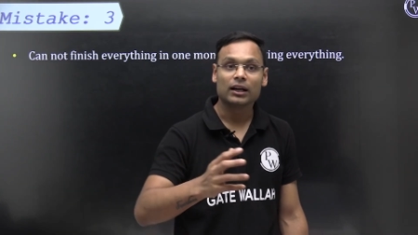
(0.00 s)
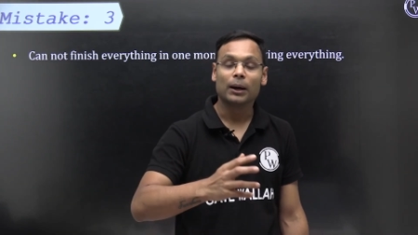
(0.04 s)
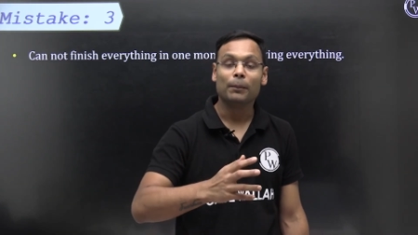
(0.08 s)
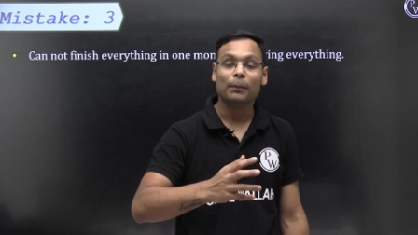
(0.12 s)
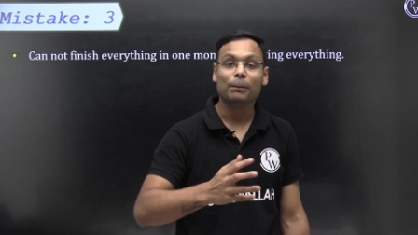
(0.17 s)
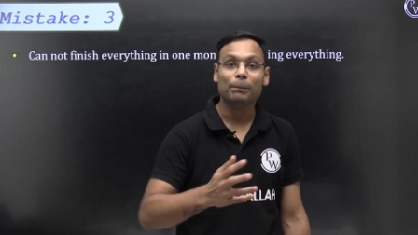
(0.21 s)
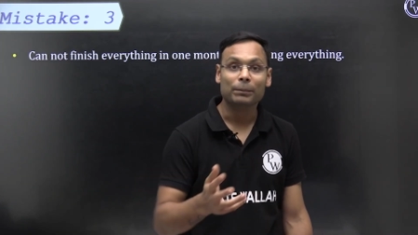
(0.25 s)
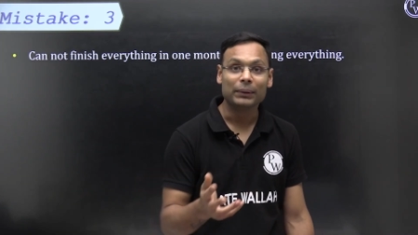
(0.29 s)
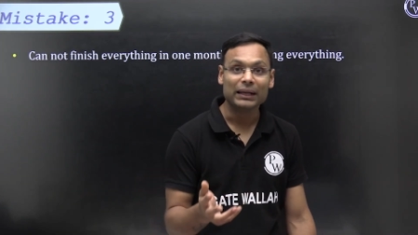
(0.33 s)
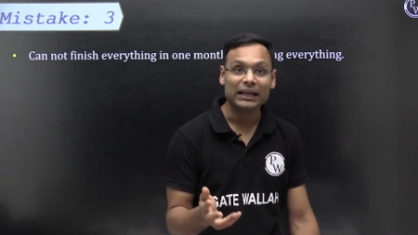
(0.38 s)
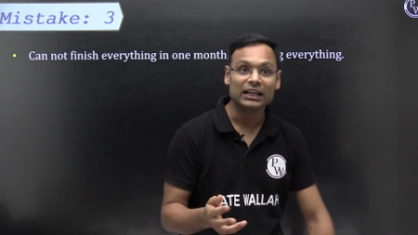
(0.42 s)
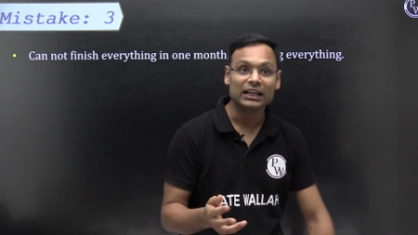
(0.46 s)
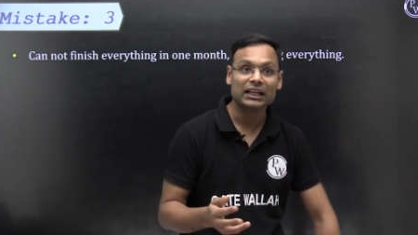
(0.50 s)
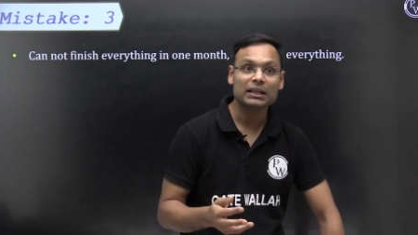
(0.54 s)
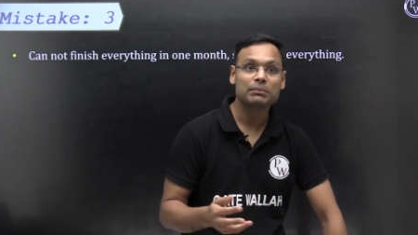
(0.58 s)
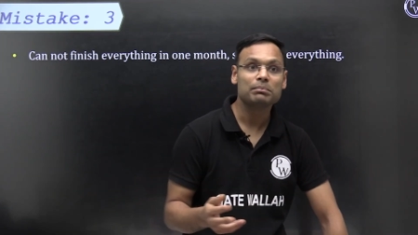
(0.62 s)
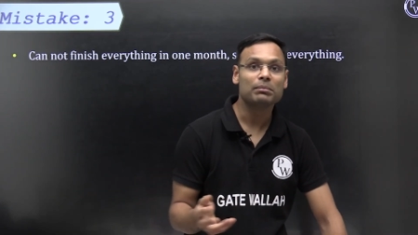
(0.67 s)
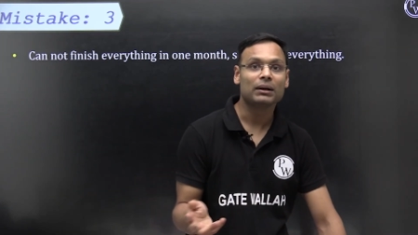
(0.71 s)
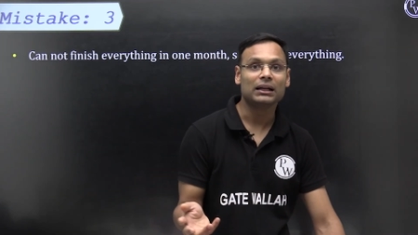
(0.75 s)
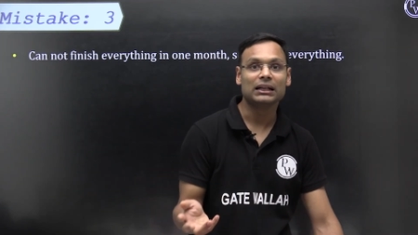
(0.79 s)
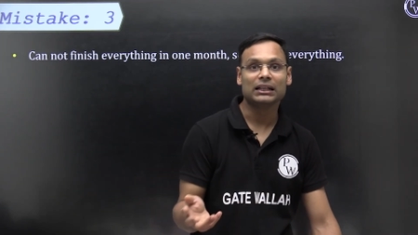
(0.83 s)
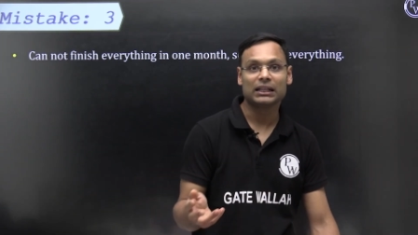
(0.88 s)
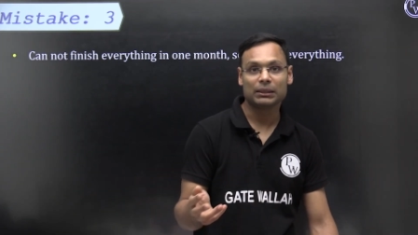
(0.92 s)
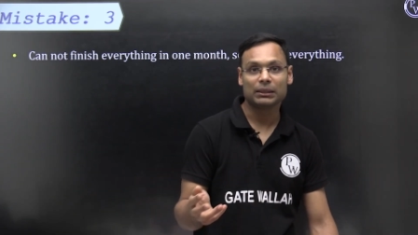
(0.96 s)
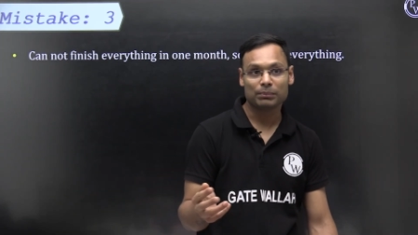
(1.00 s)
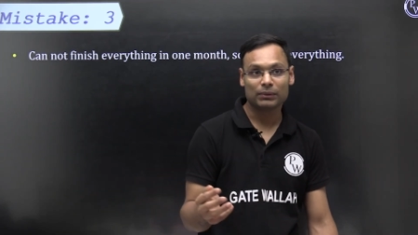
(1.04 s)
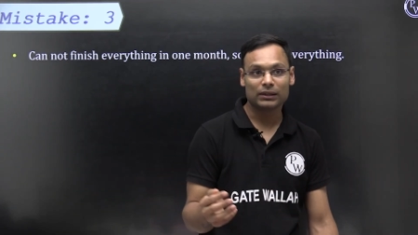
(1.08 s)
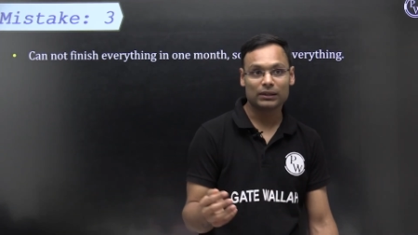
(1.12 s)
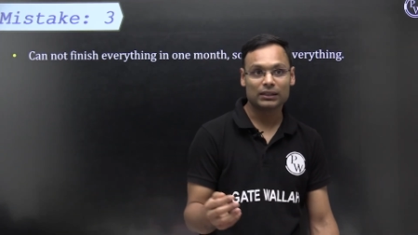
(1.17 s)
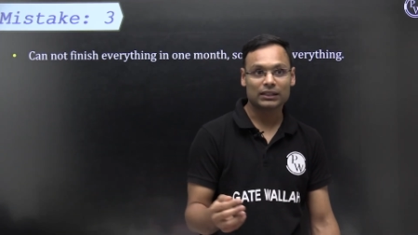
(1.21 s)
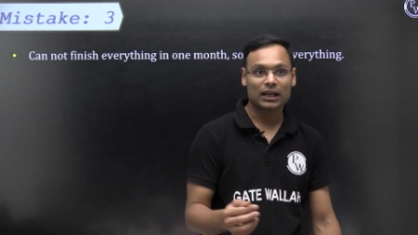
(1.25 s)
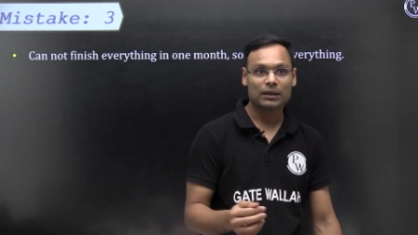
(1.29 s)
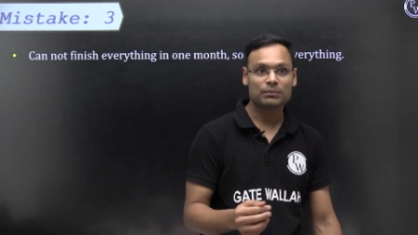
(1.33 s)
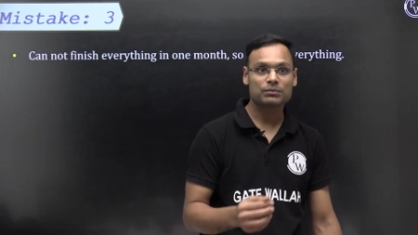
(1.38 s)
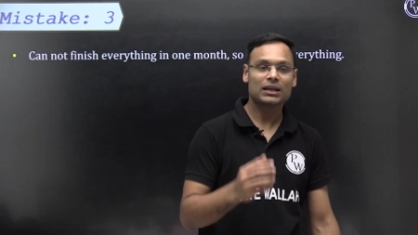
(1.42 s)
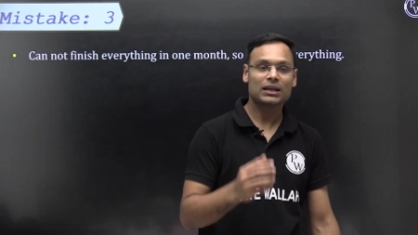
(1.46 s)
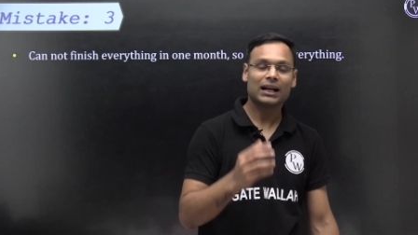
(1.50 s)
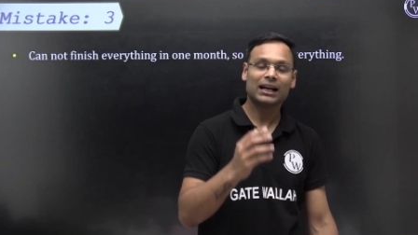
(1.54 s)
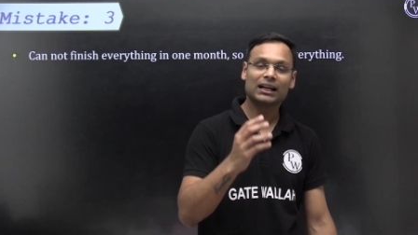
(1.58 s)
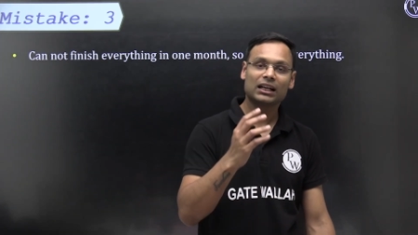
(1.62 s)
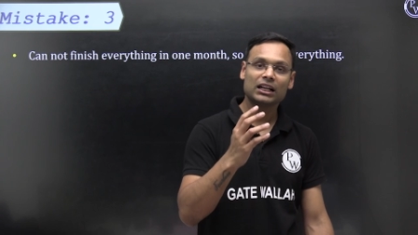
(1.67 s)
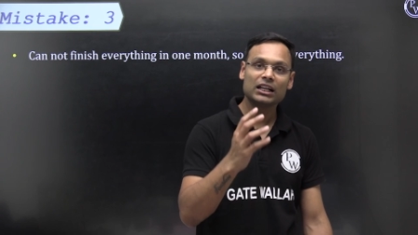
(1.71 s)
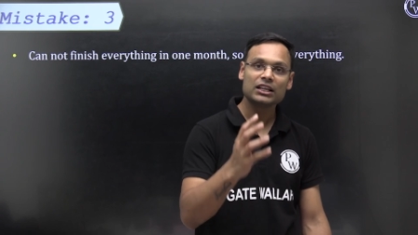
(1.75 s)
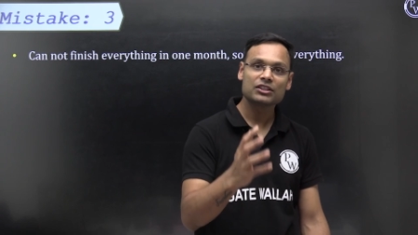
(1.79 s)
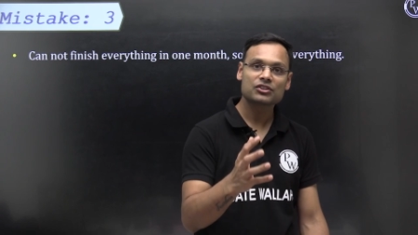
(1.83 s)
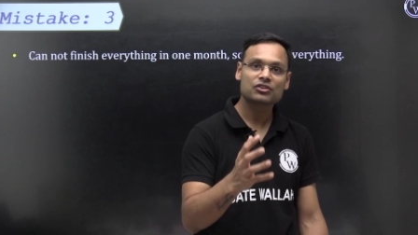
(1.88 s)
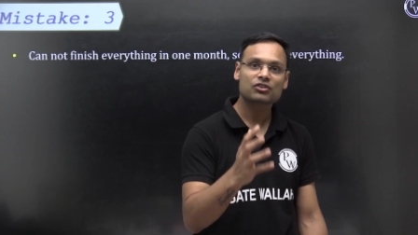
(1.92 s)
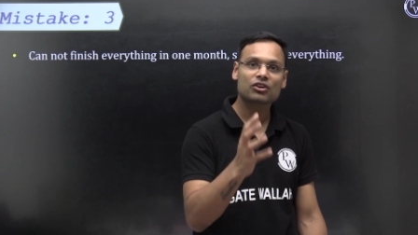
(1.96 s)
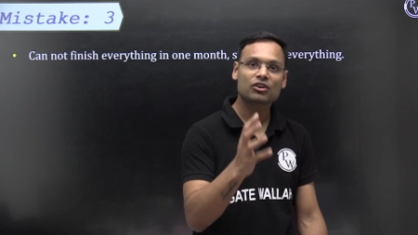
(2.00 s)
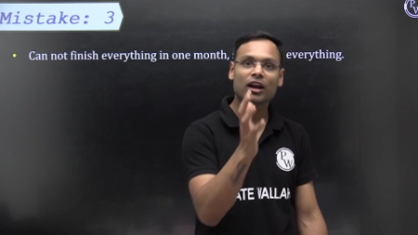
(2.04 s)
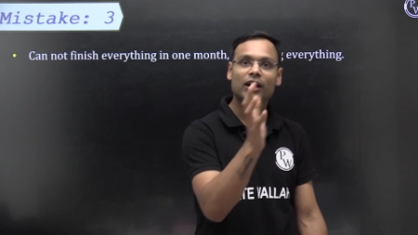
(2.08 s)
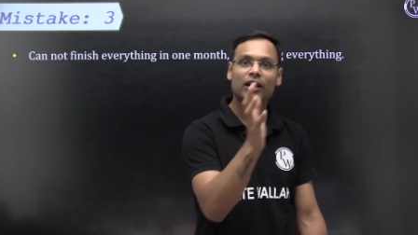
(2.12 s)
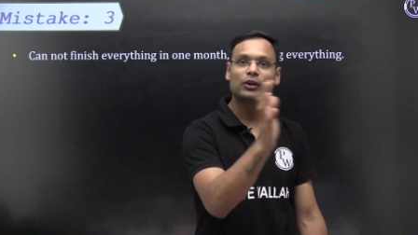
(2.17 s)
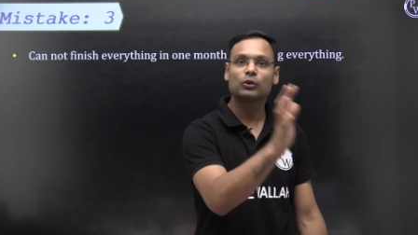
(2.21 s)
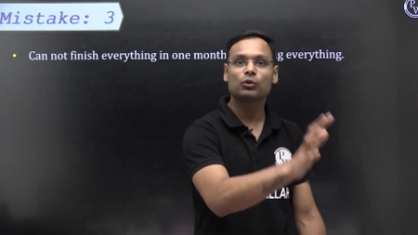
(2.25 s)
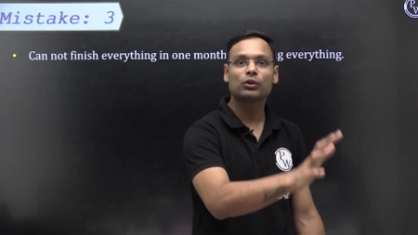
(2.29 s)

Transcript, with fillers: completely multiple times at least try